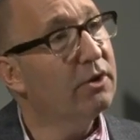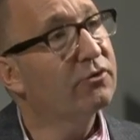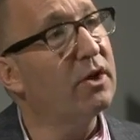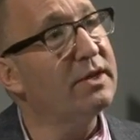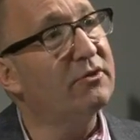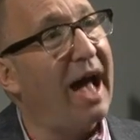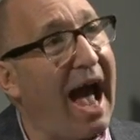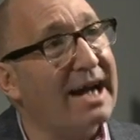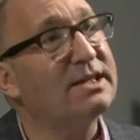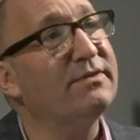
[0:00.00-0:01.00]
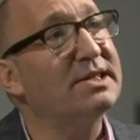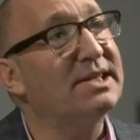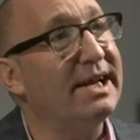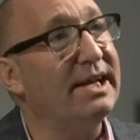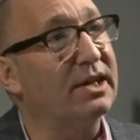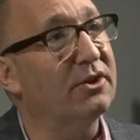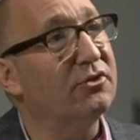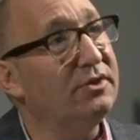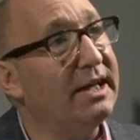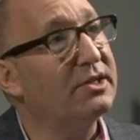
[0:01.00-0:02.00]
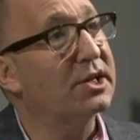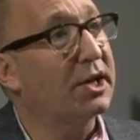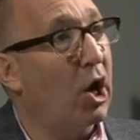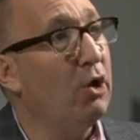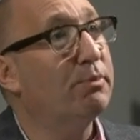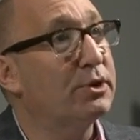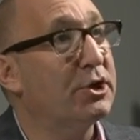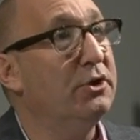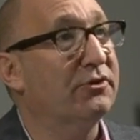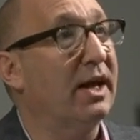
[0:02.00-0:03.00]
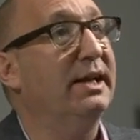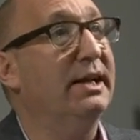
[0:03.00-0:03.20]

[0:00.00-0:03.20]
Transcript: So these activist leaders need to co-produce their